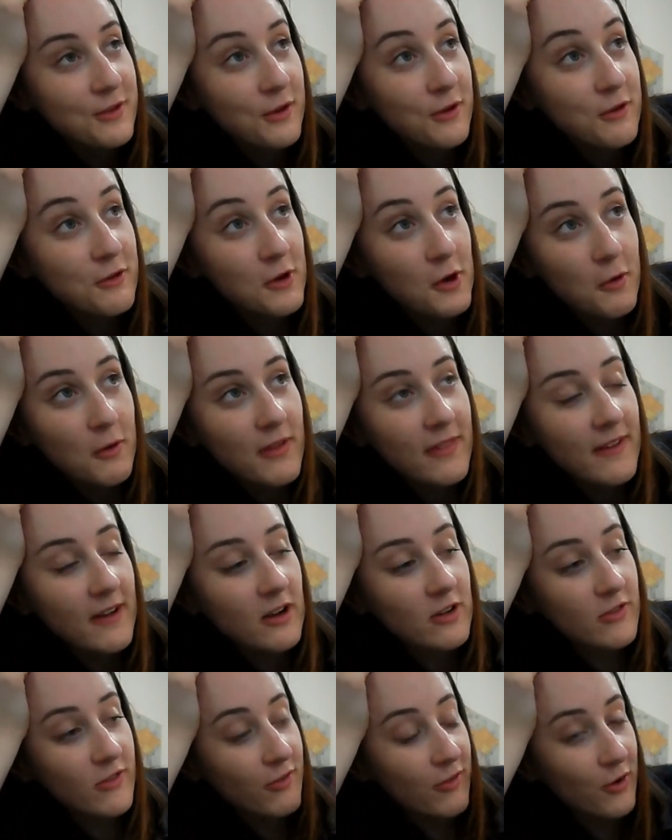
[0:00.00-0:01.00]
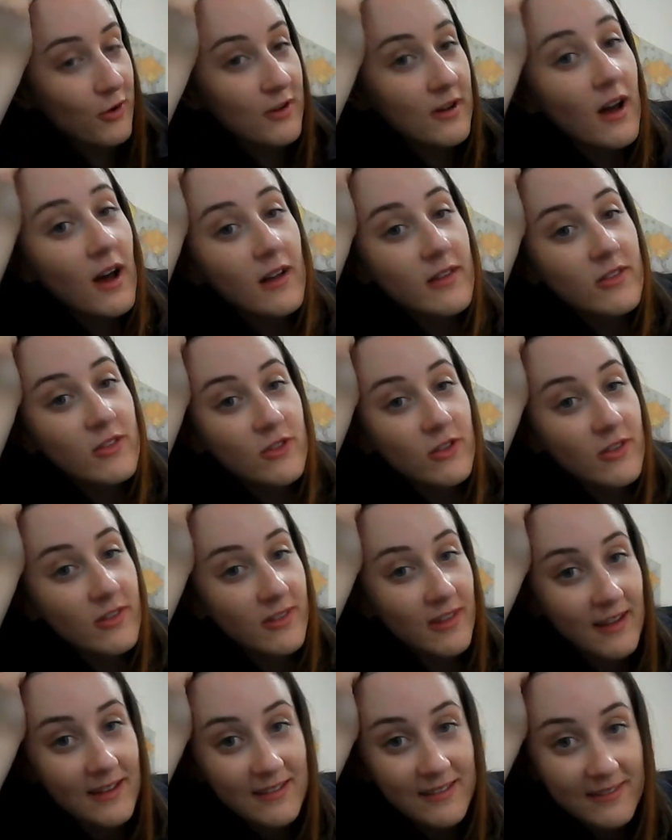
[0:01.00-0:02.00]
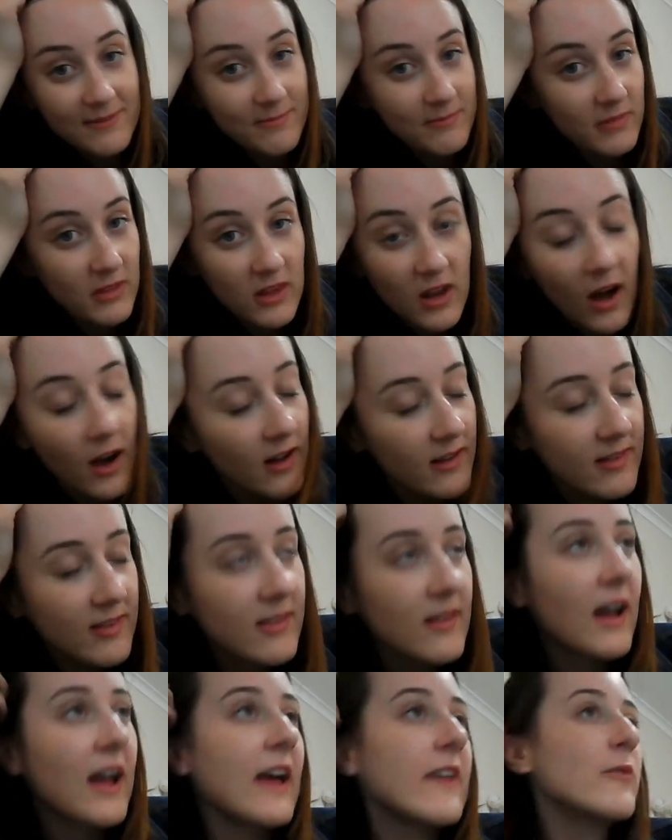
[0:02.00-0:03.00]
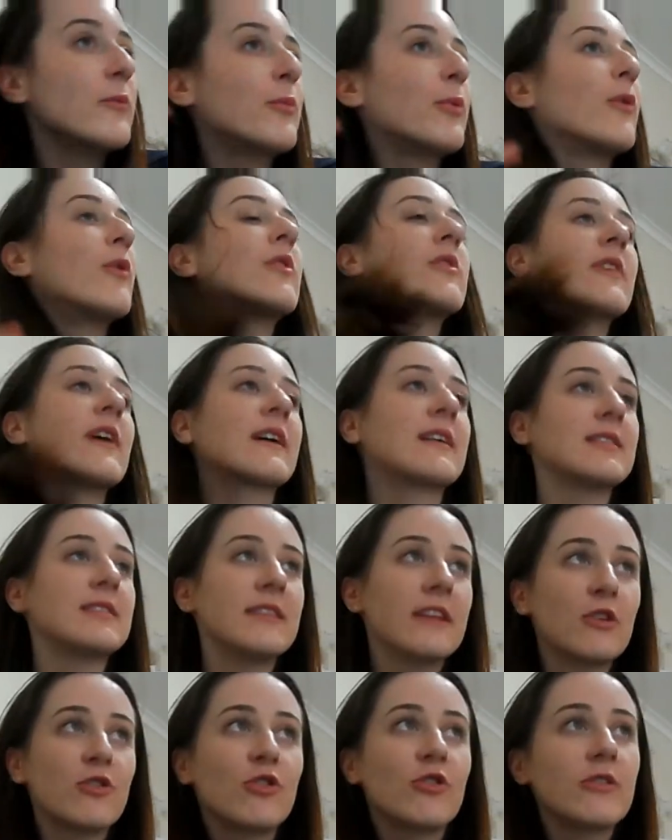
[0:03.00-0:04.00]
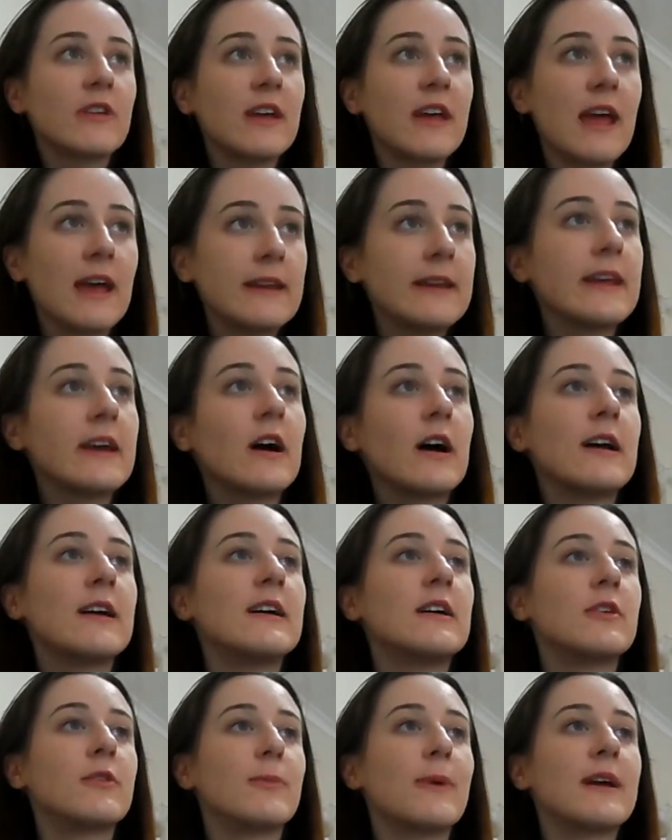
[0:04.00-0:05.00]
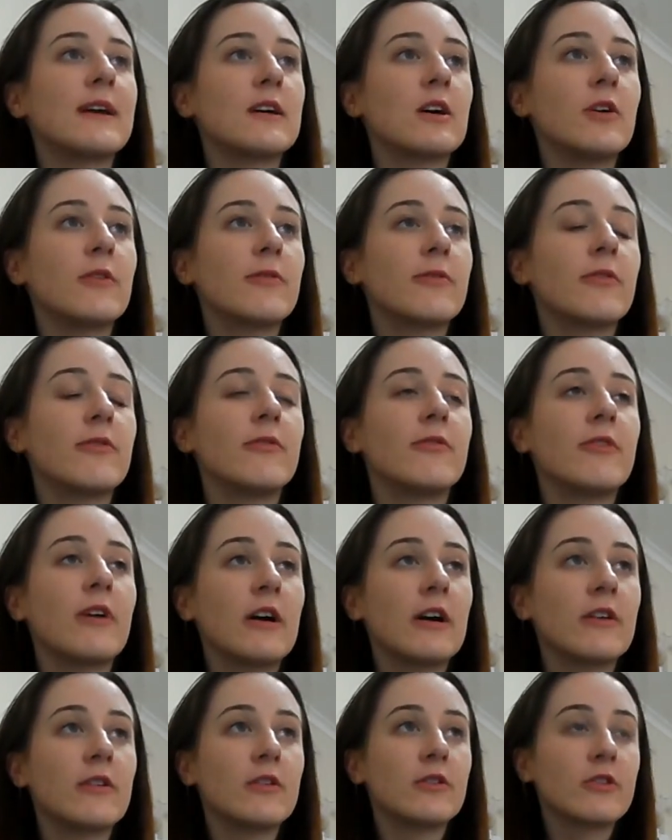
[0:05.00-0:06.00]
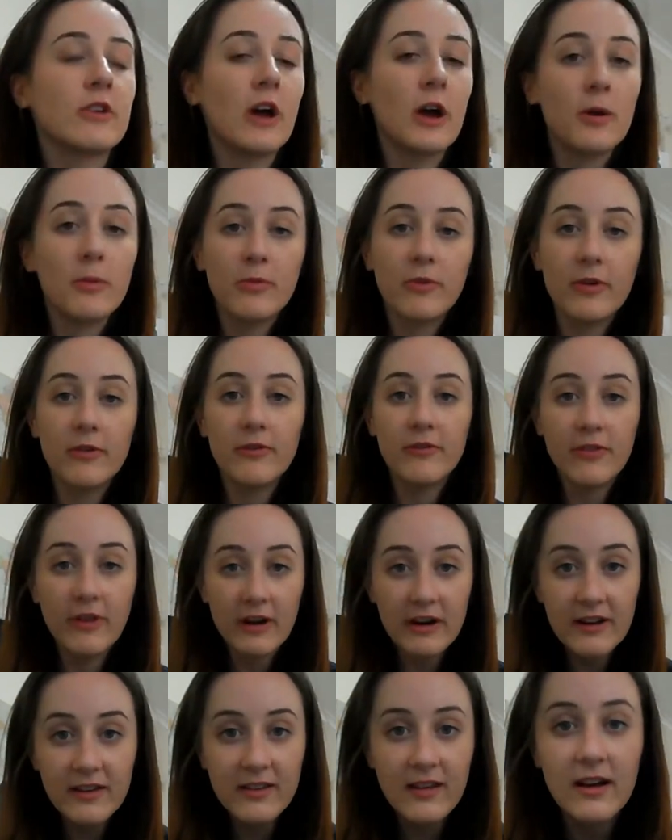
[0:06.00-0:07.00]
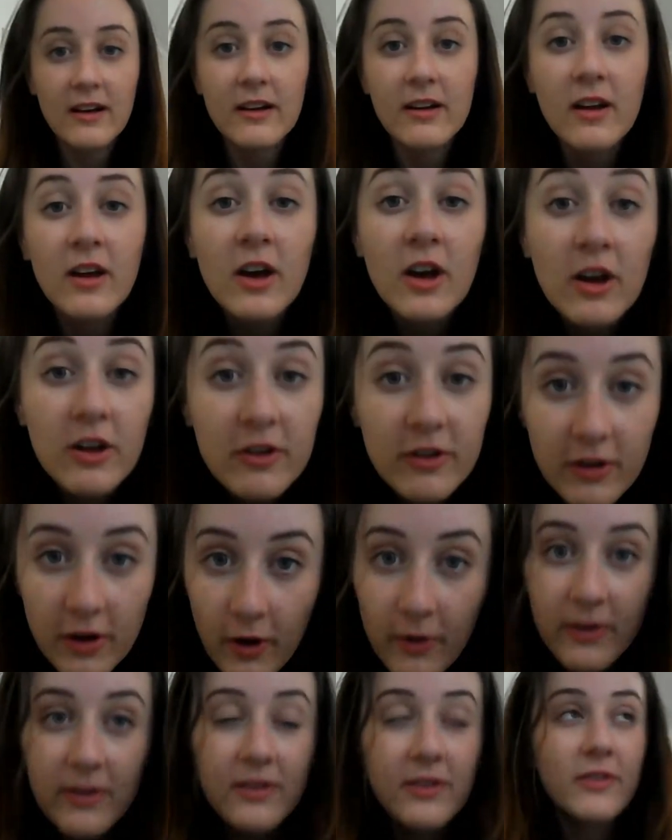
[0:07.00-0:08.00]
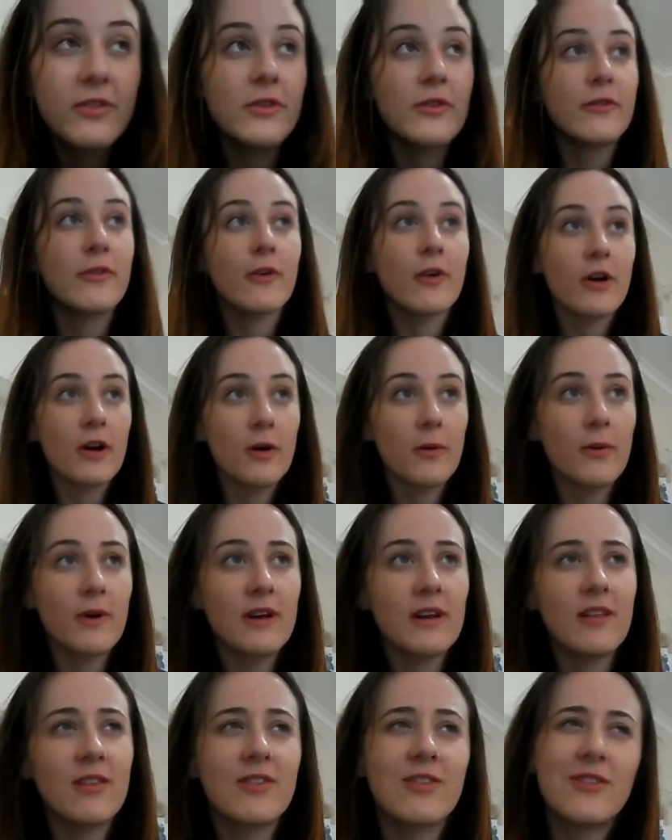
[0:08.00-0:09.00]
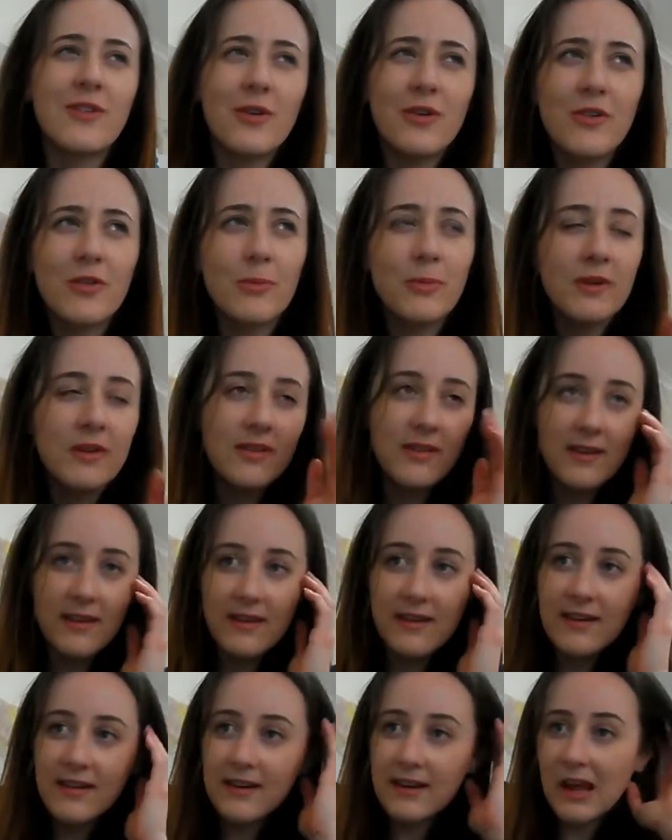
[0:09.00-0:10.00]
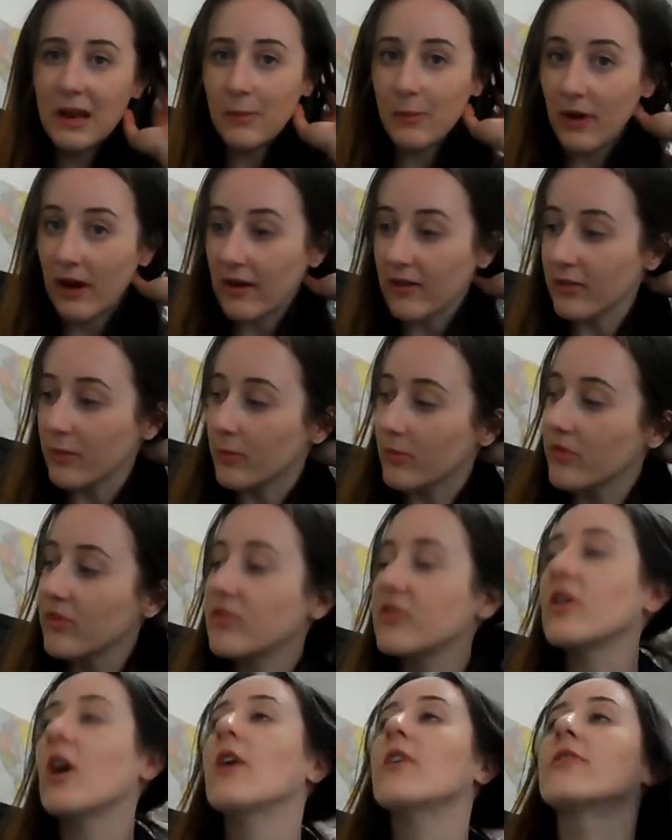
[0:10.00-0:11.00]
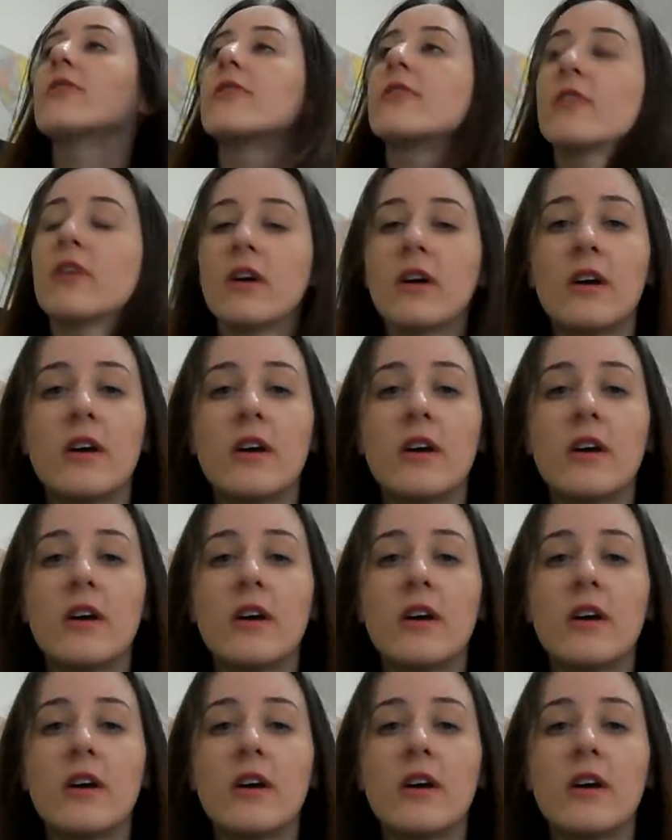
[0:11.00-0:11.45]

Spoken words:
so I can go in there and just go nuts. Just like nuts. I haven't bought like literally any high-end makeup for a very long time. So I'm very excited to go into Sephora when it's not as busy and buy some stuff.